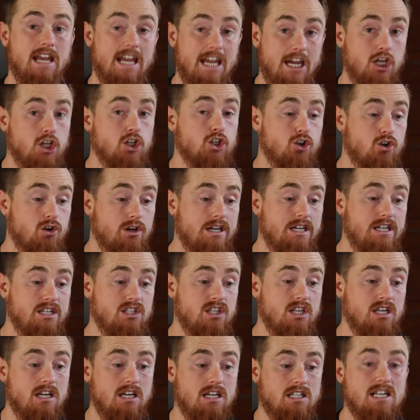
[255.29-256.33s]

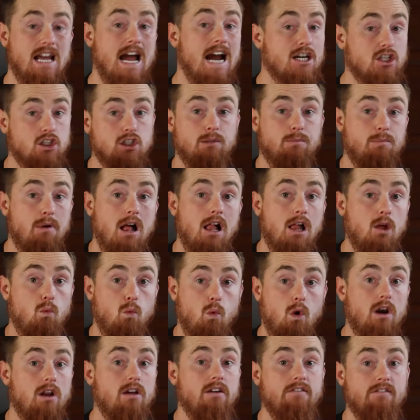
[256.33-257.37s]
injuries is actually probably
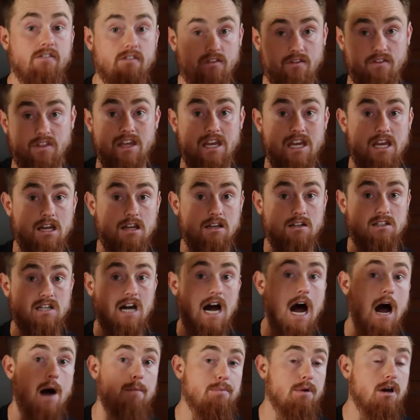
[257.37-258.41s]
one of the
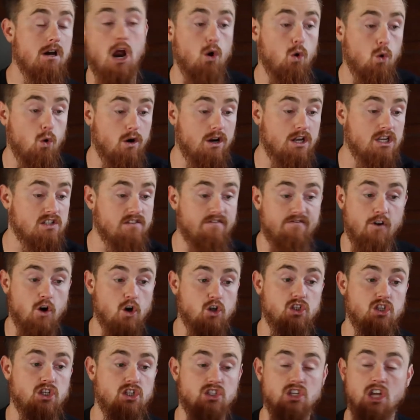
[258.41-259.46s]
top priorities
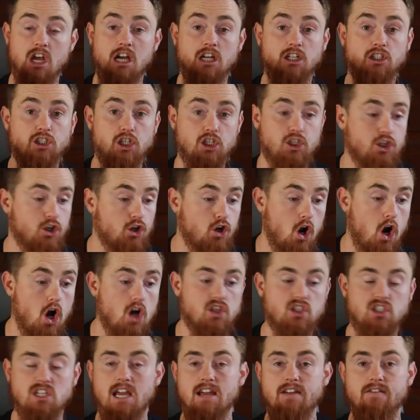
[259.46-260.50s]
versus just your
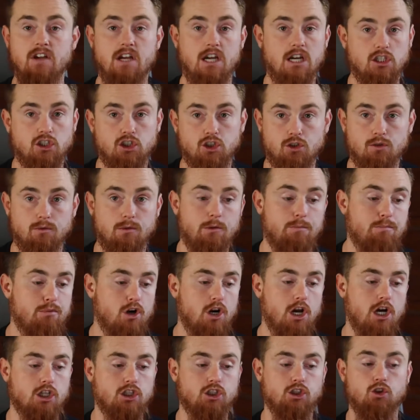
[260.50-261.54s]
cost savings, your
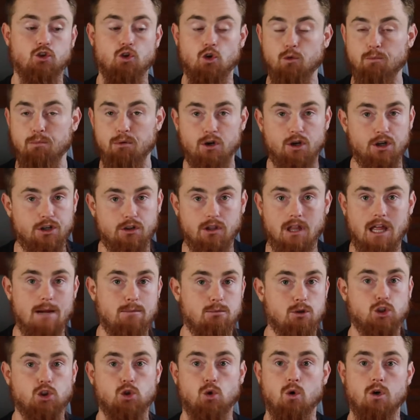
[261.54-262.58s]
production throughput,
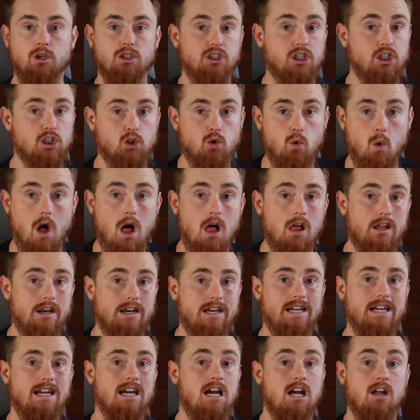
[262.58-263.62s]
labor shortages,
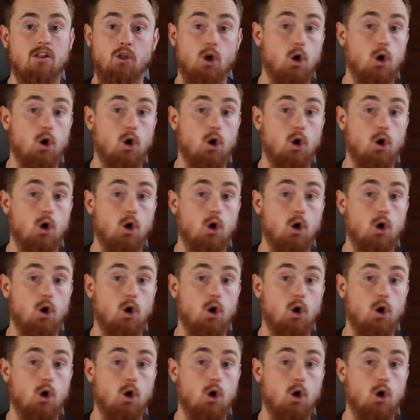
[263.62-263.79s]
quality.